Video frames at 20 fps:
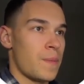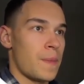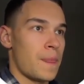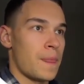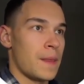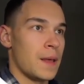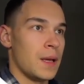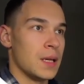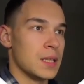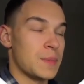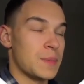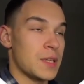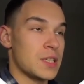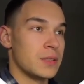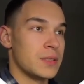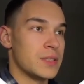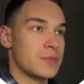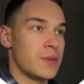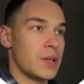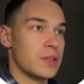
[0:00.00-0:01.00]
Especially
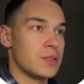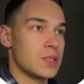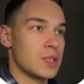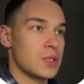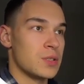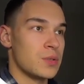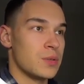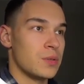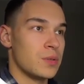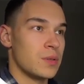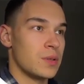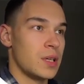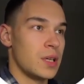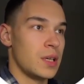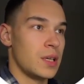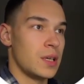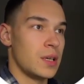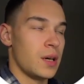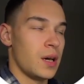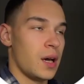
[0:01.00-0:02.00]
its frequency to
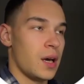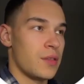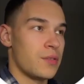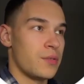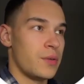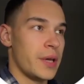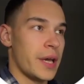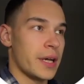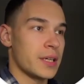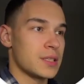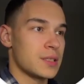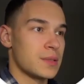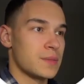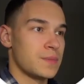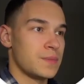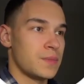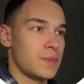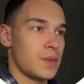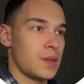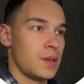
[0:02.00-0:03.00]
3.
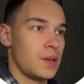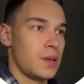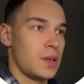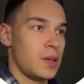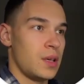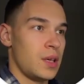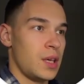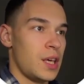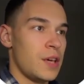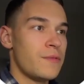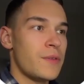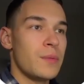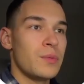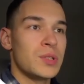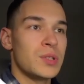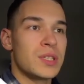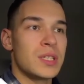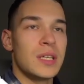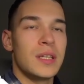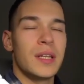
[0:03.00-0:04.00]
If I would
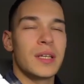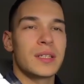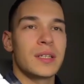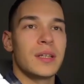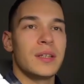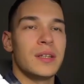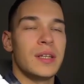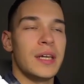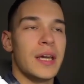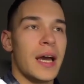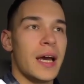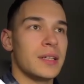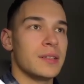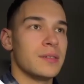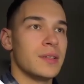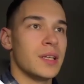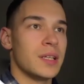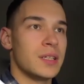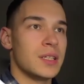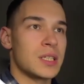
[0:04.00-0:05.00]
see the ad
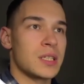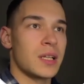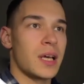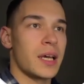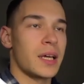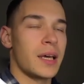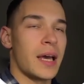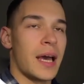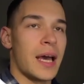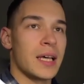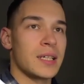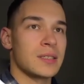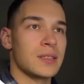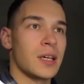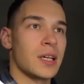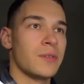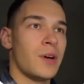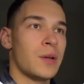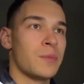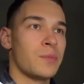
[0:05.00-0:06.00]
that is like has
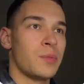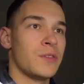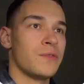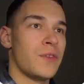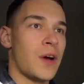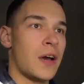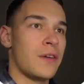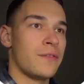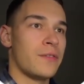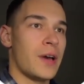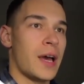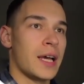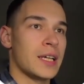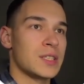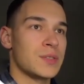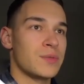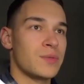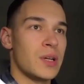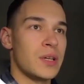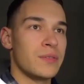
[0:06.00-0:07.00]
like 1.5x
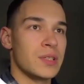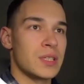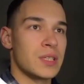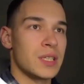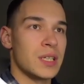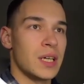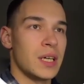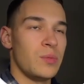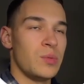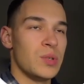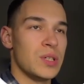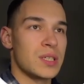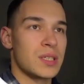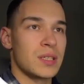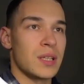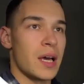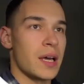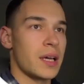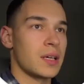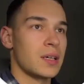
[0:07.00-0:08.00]
frequency with
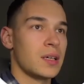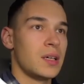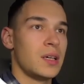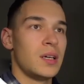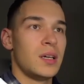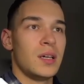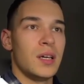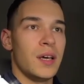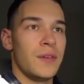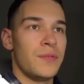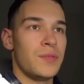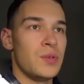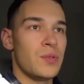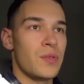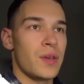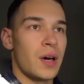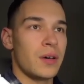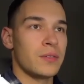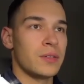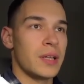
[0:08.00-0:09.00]
like a few
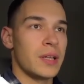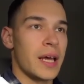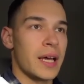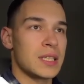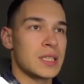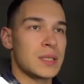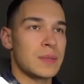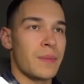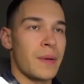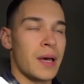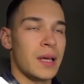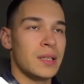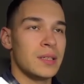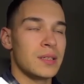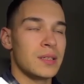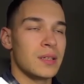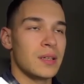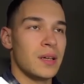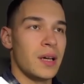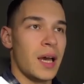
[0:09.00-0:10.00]
thousand x spent,
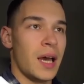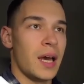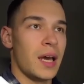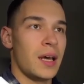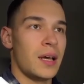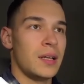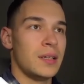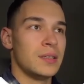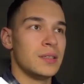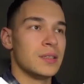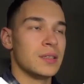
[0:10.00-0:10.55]
and